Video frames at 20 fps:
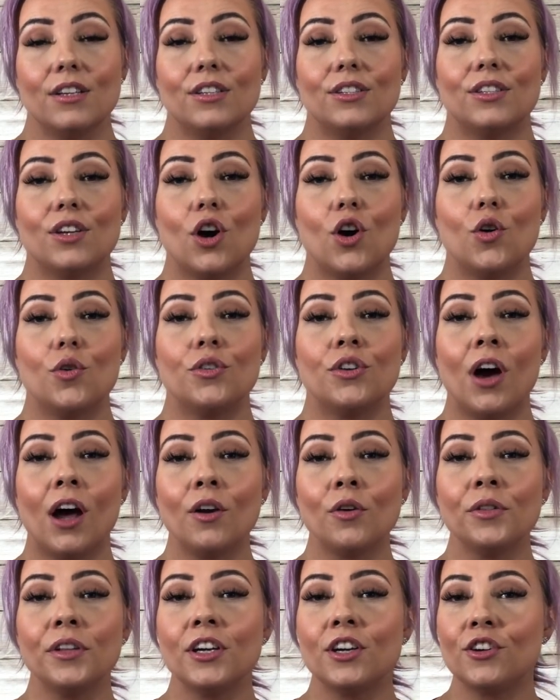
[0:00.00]
So
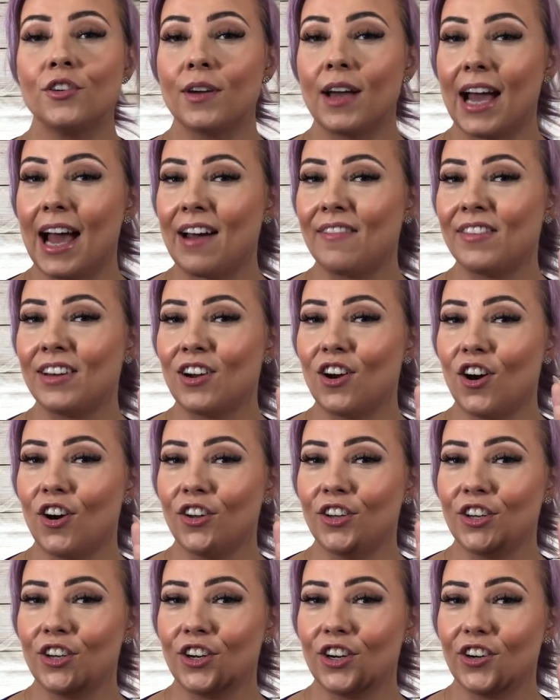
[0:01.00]
not only are you having
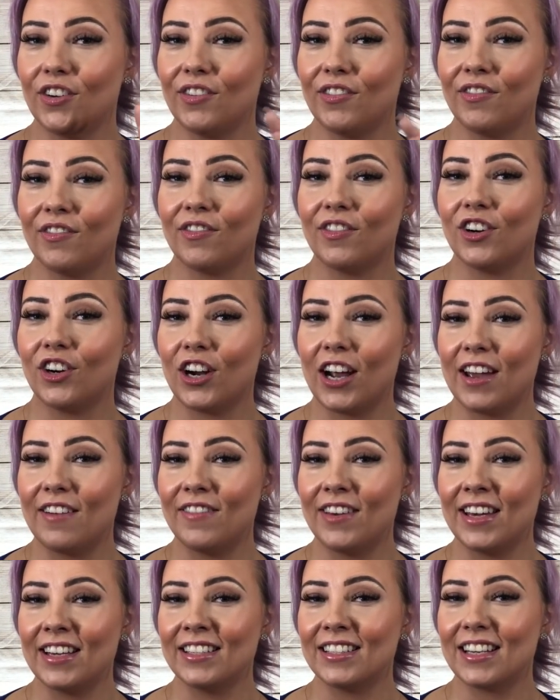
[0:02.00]
all your
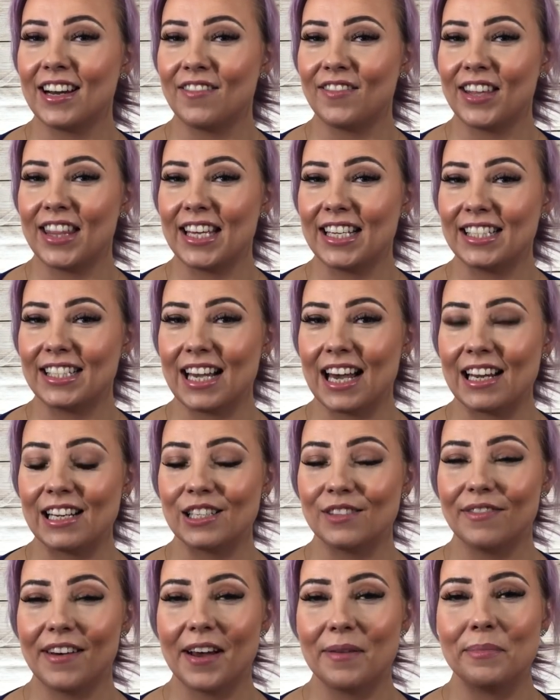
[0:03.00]
cravings and everything
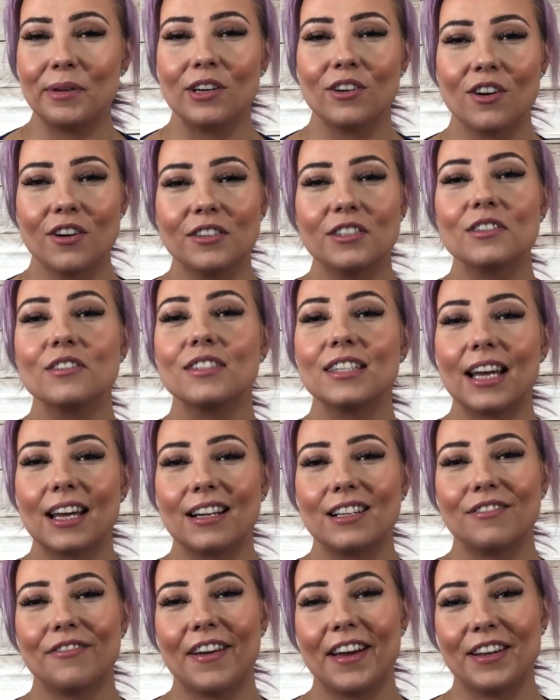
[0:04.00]
satisfied, but you're also
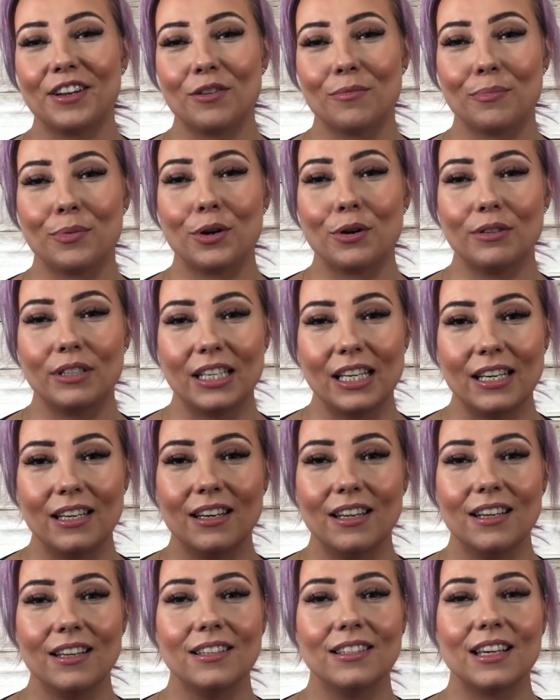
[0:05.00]
satisfying your
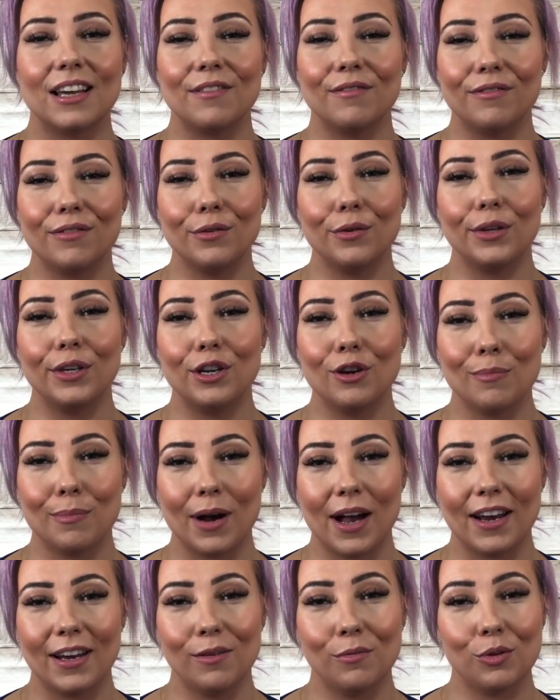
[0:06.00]
protein needs and fueling your
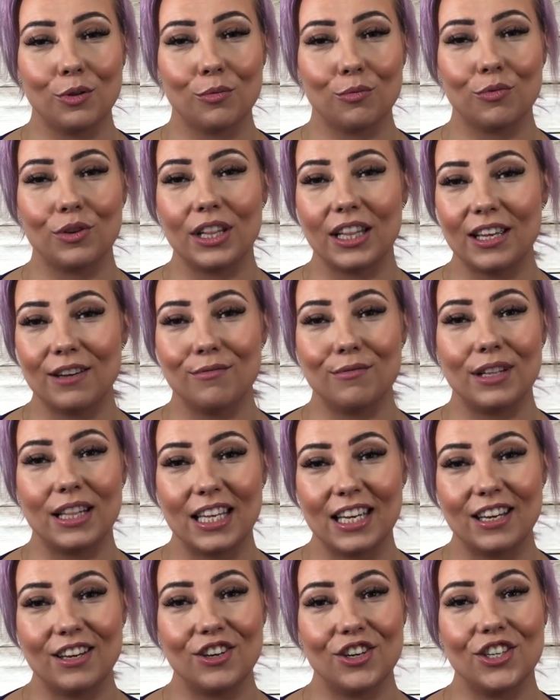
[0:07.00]
body with really,
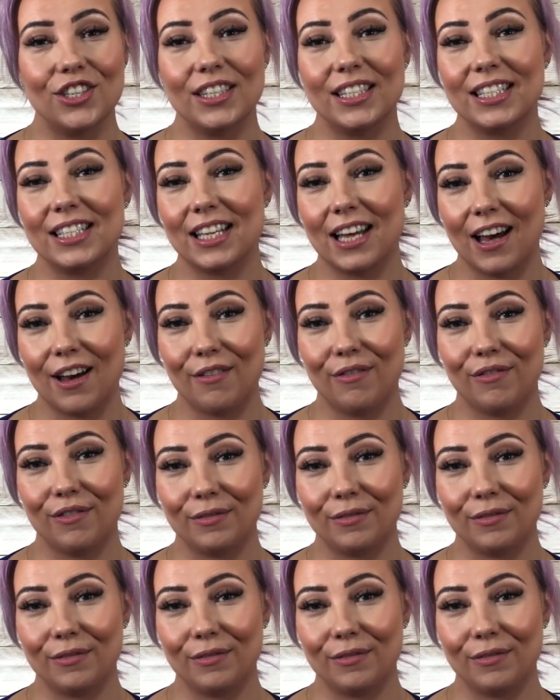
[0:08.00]
really good stuff.